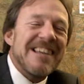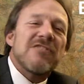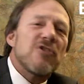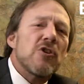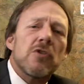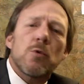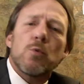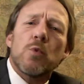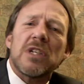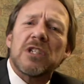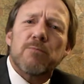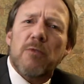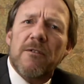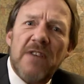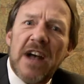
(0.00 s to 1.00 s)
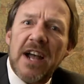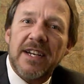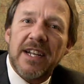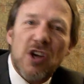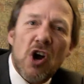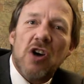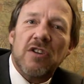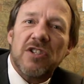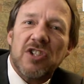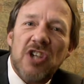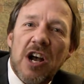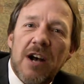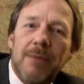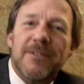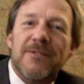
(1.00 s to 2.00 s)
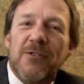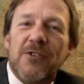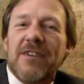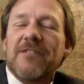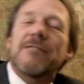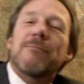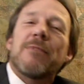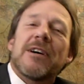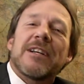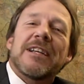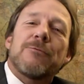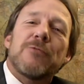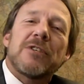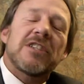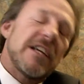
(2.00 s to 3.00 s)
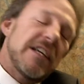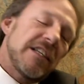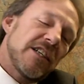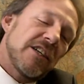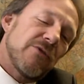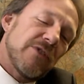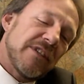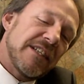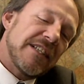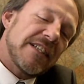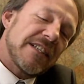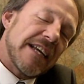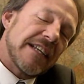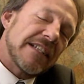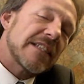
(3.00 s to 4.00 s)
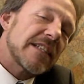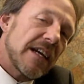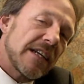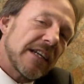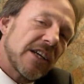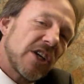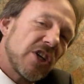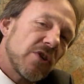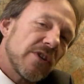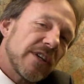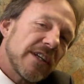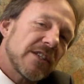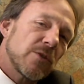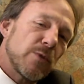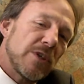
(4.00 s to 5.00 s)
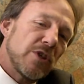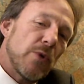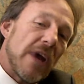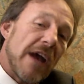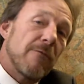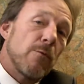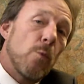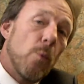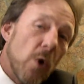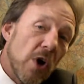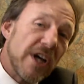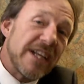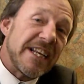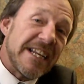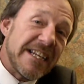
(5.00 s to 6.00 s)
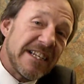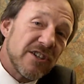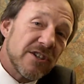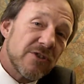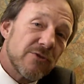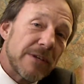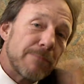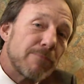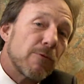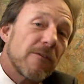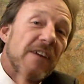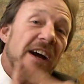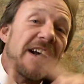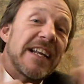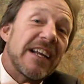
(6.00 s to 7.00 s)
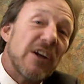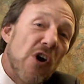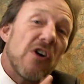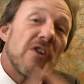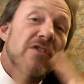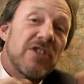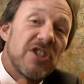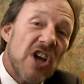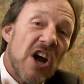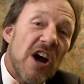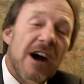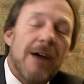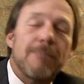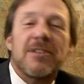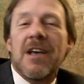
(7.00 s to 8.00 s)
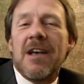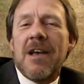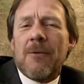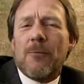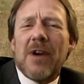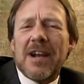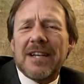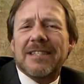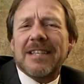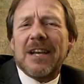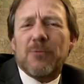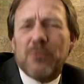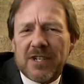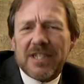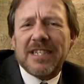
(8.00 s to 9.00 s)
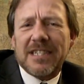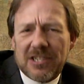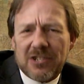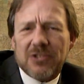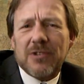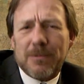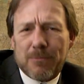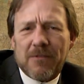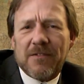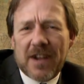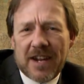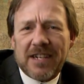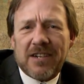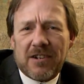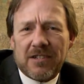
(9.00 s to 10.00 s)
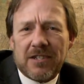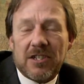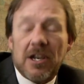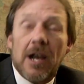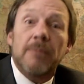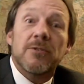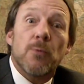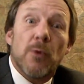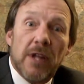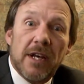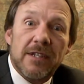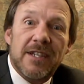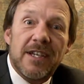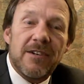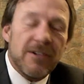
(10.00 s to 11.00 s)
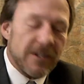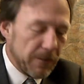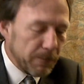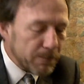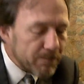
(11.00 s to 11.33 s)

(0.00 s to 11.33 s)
They're the ones providing all the jobs for everybody, which, in this state is kind of curious when you have one industry providing all the jobs. Why is that one industry providing all the jobs? Well, I'll tell you.